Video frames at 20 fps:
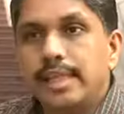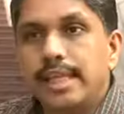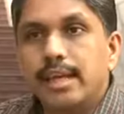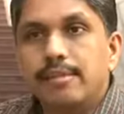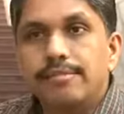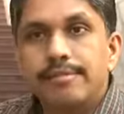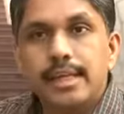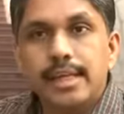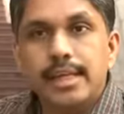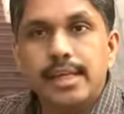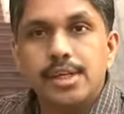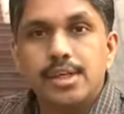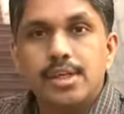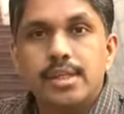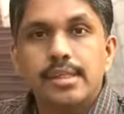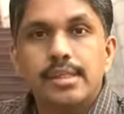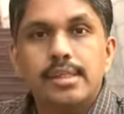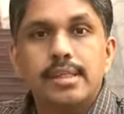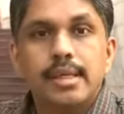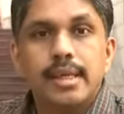The
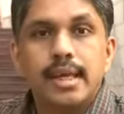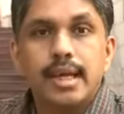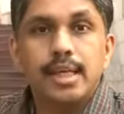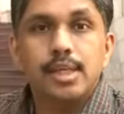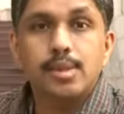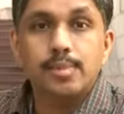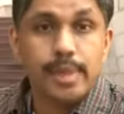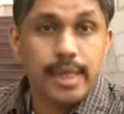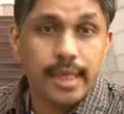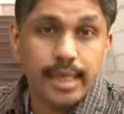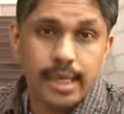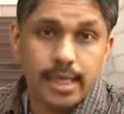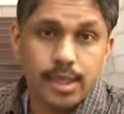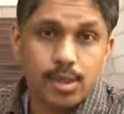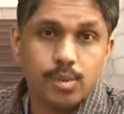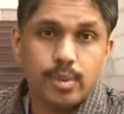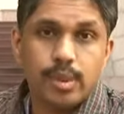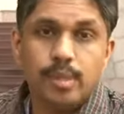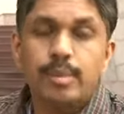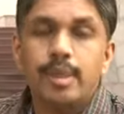affiliations that ISB
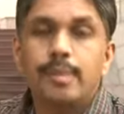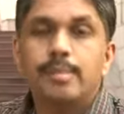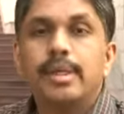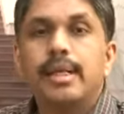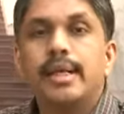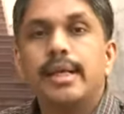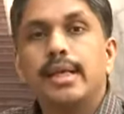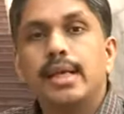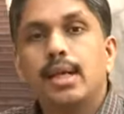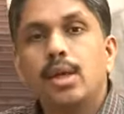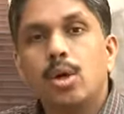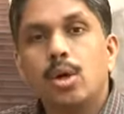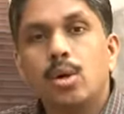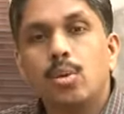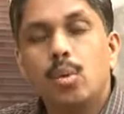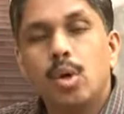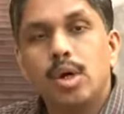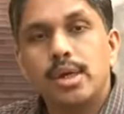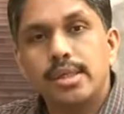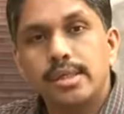has with people like Kellogg
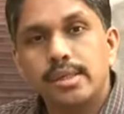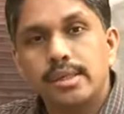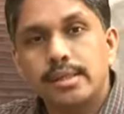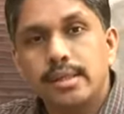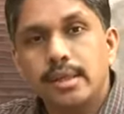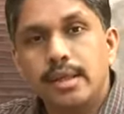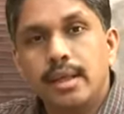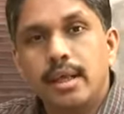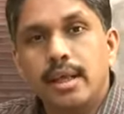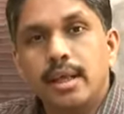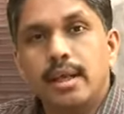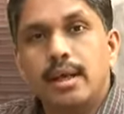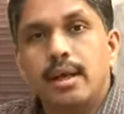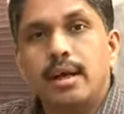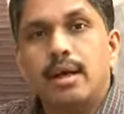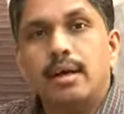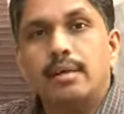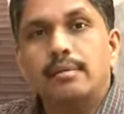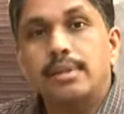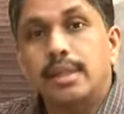Wharton,
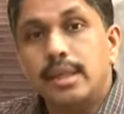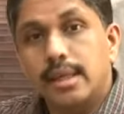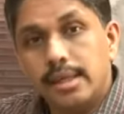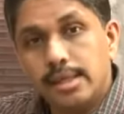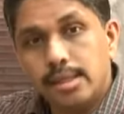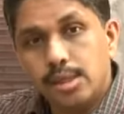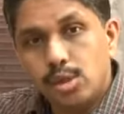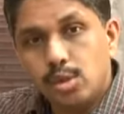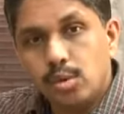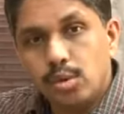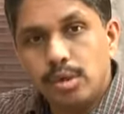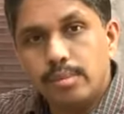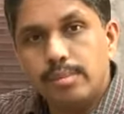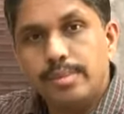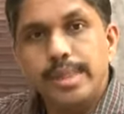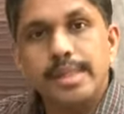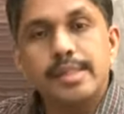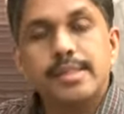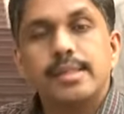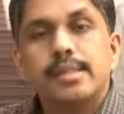the London School of
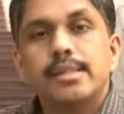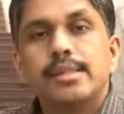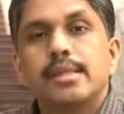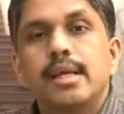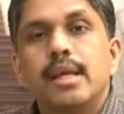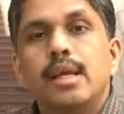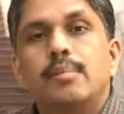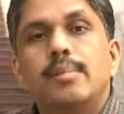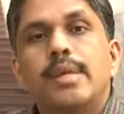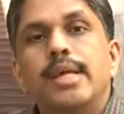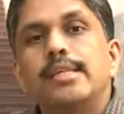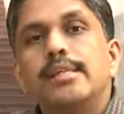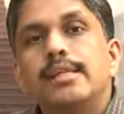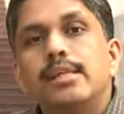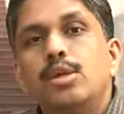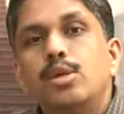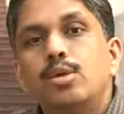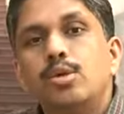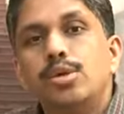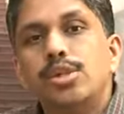Business, makes a
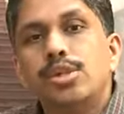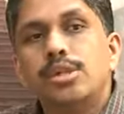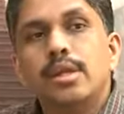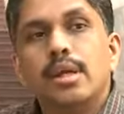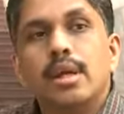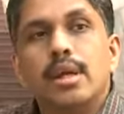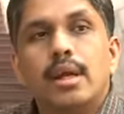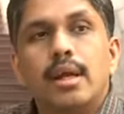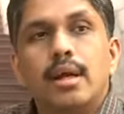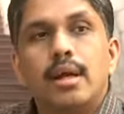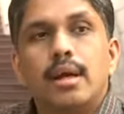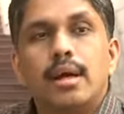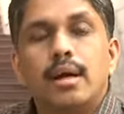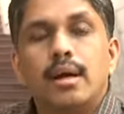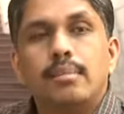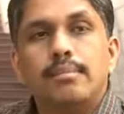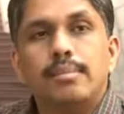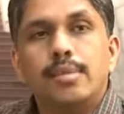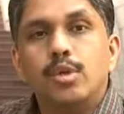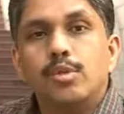huge
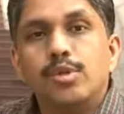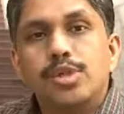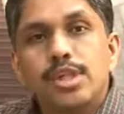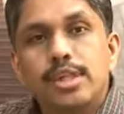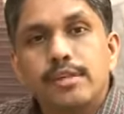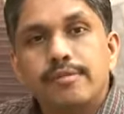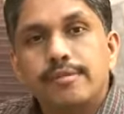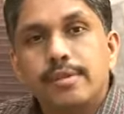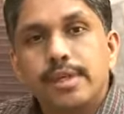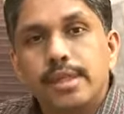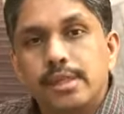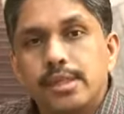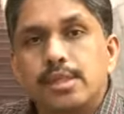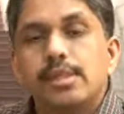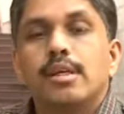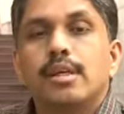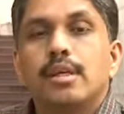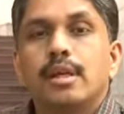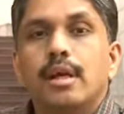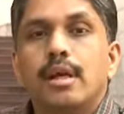
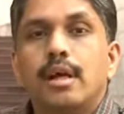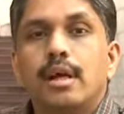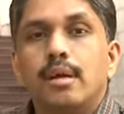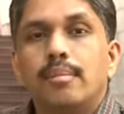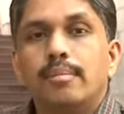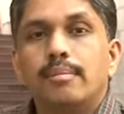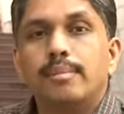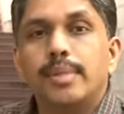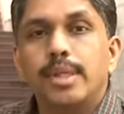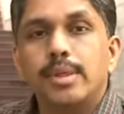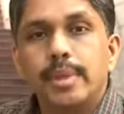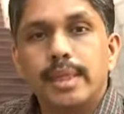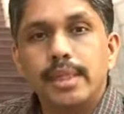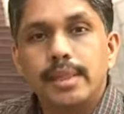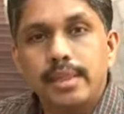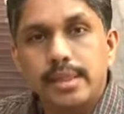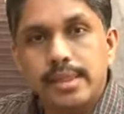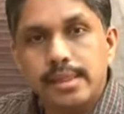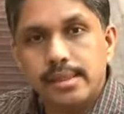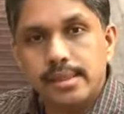difference
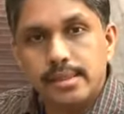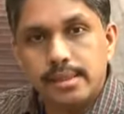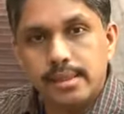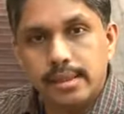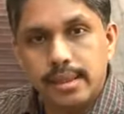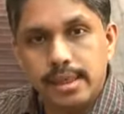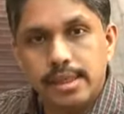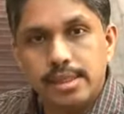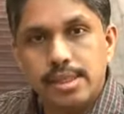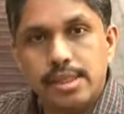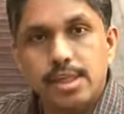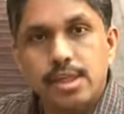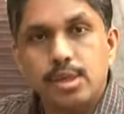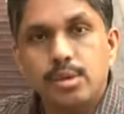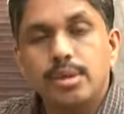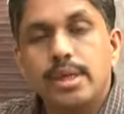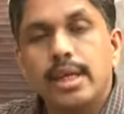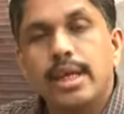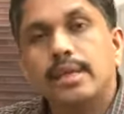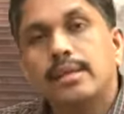between this
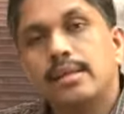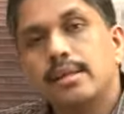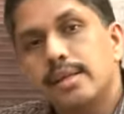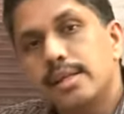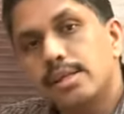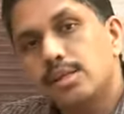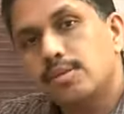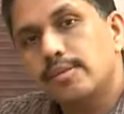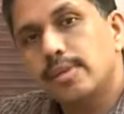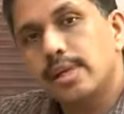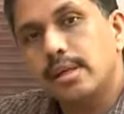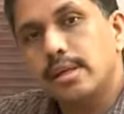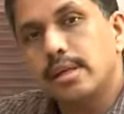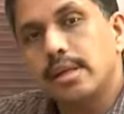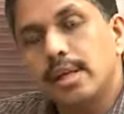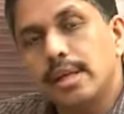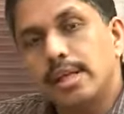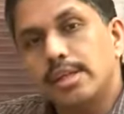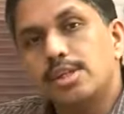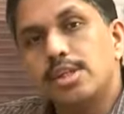institute and the rest of the
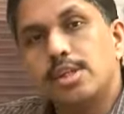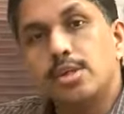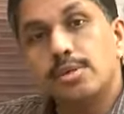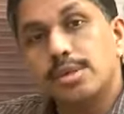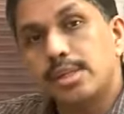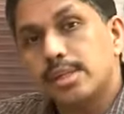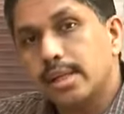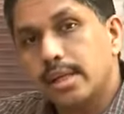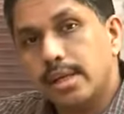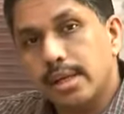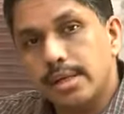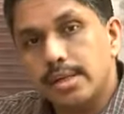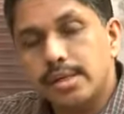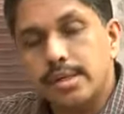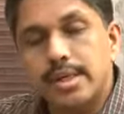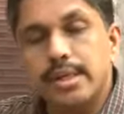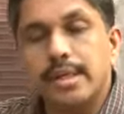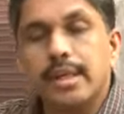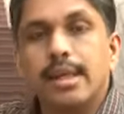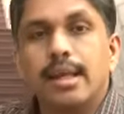institutes in the
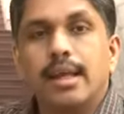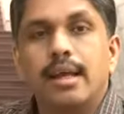country.